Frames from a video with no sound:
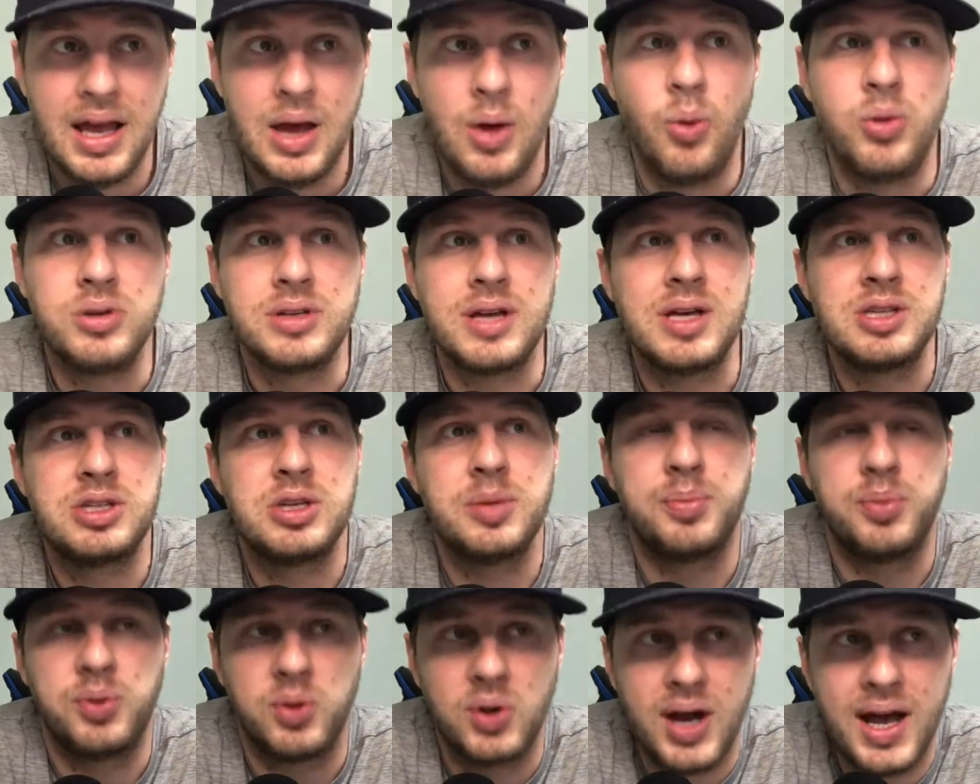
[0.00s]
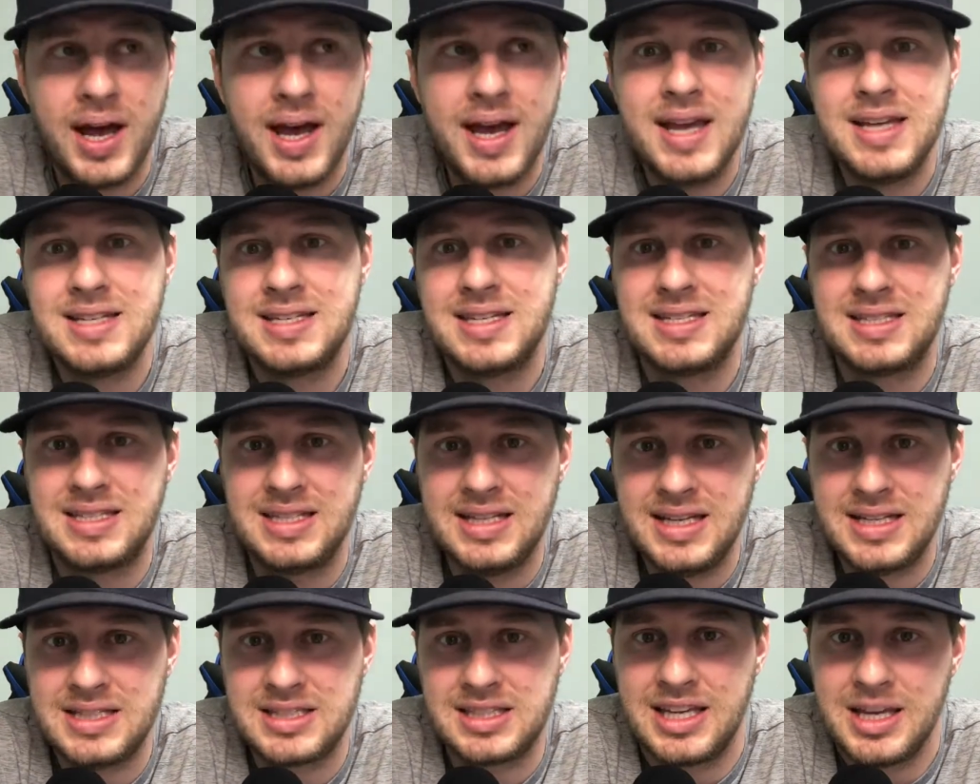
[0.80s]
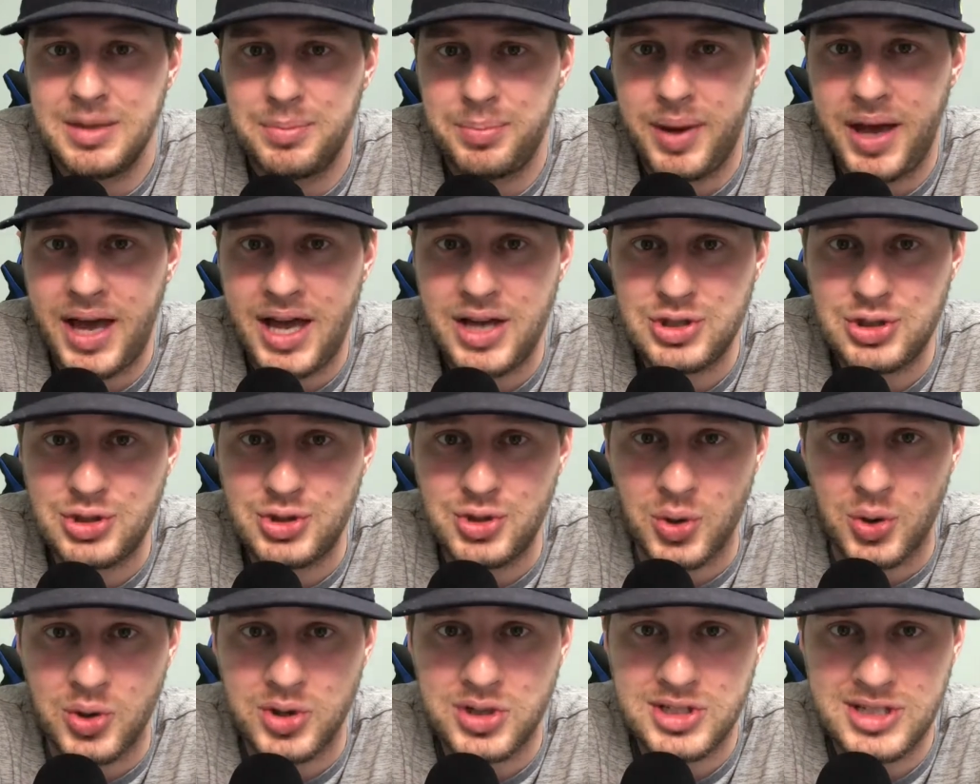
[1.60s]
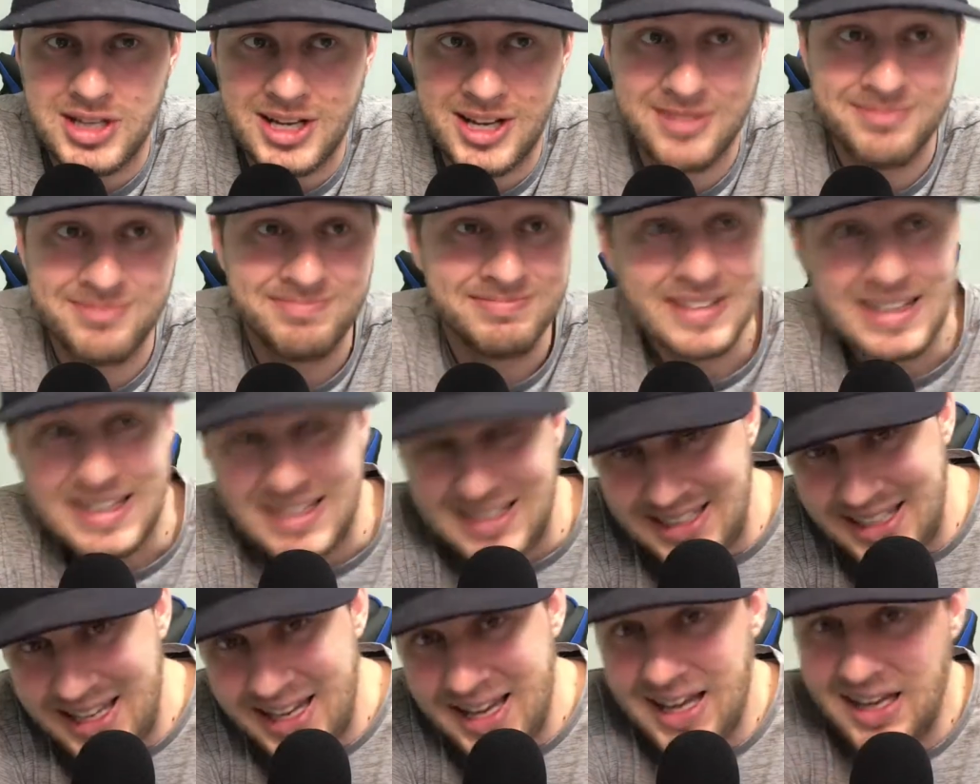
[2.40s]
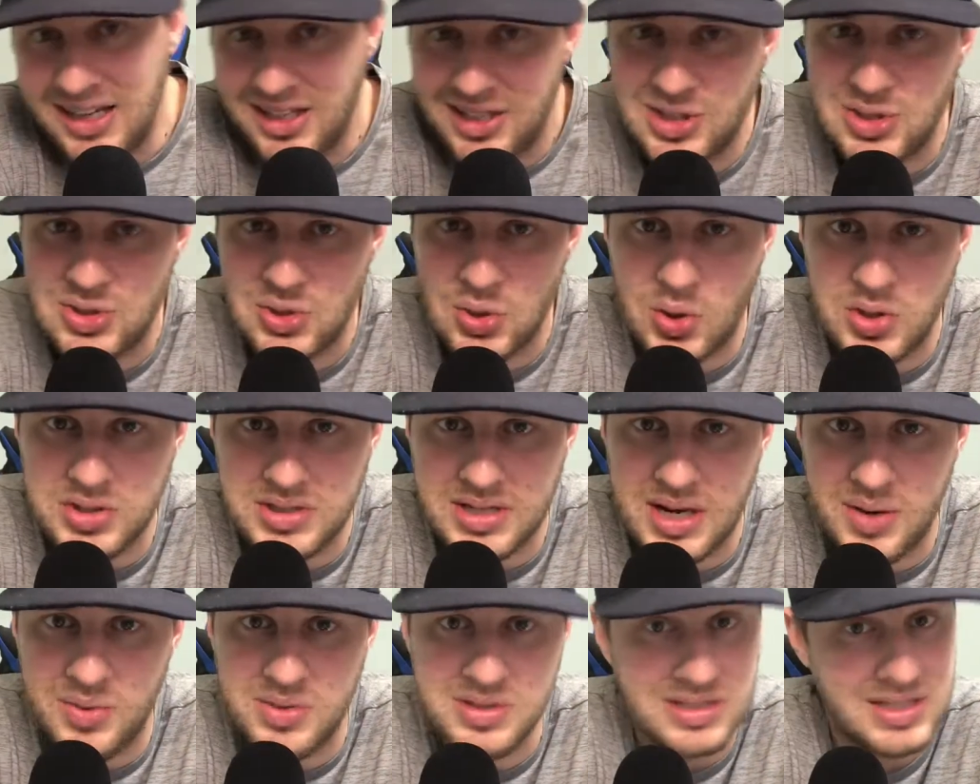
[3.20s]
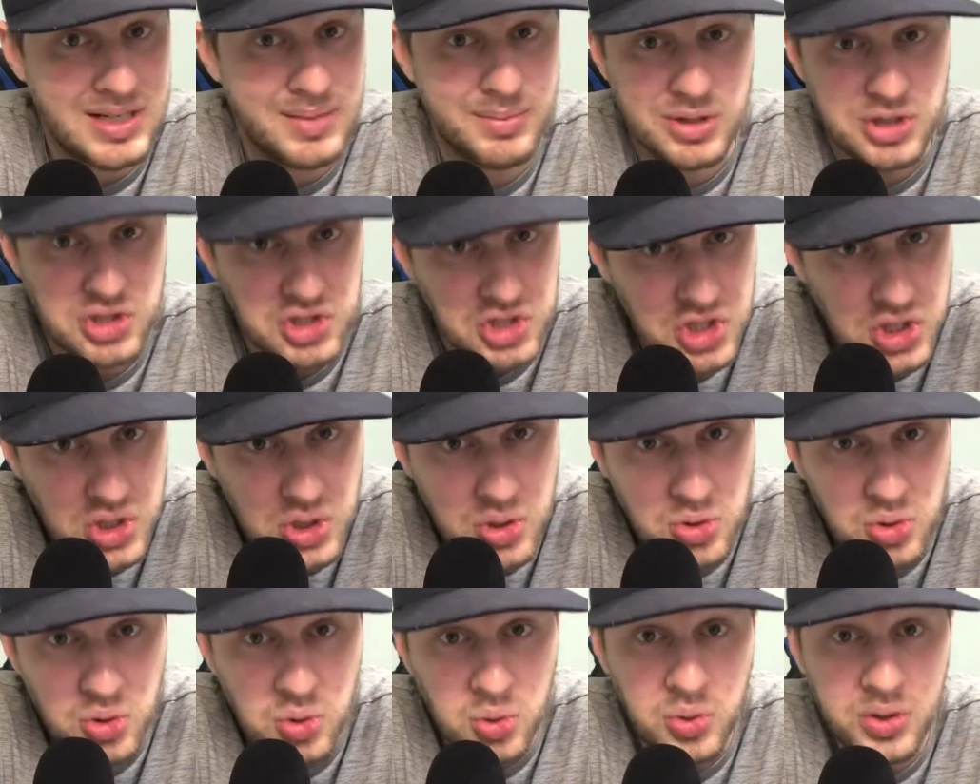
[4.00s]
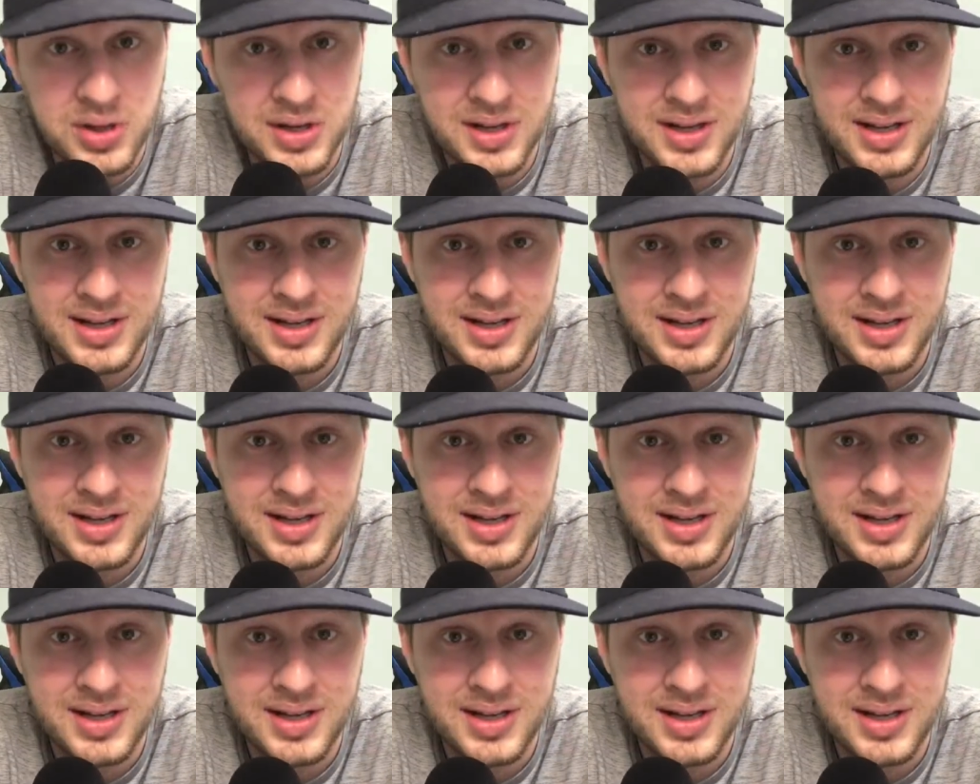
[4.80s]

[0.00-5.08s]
Was I surprised to see us get past Georgetown? Yeah, because Georgetown was number 2.